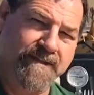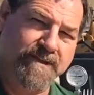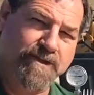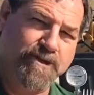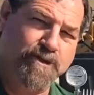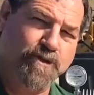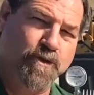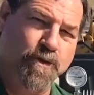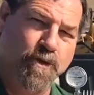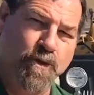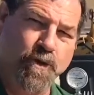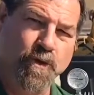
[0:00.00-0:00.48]
the
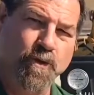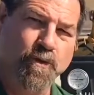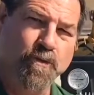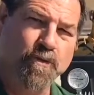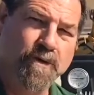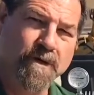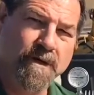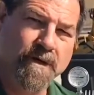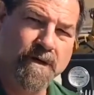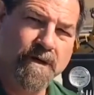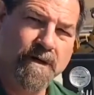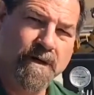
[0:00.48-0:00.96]
true
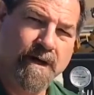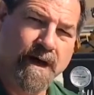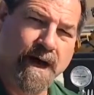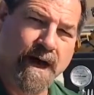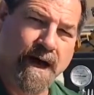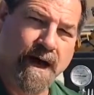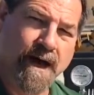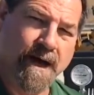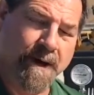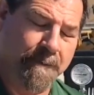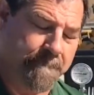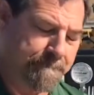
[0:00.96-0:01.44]

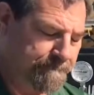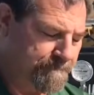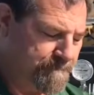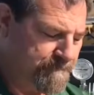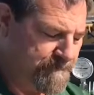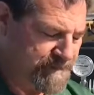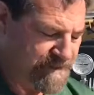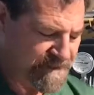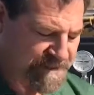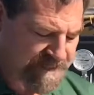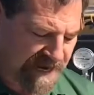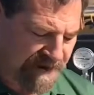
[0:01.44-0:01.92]

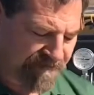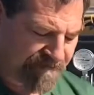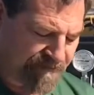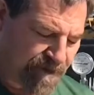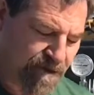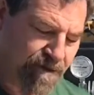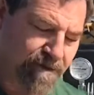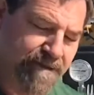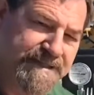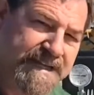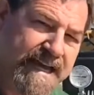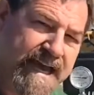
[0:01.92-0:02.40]
7
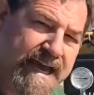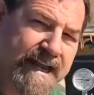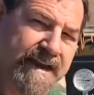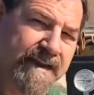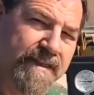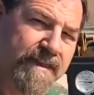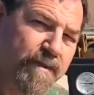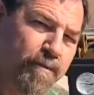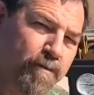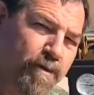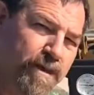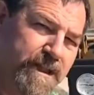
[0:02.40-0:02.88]
or 10,
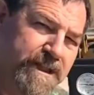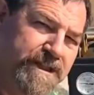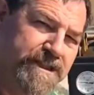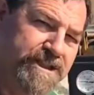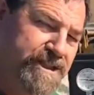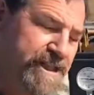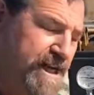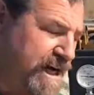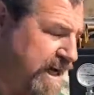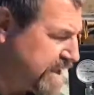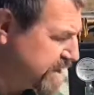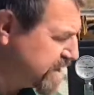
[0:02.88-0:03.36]
and then we'll
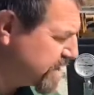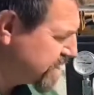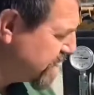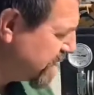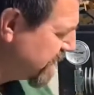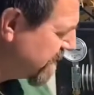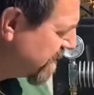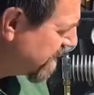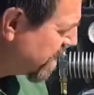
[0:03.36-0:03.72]
adjust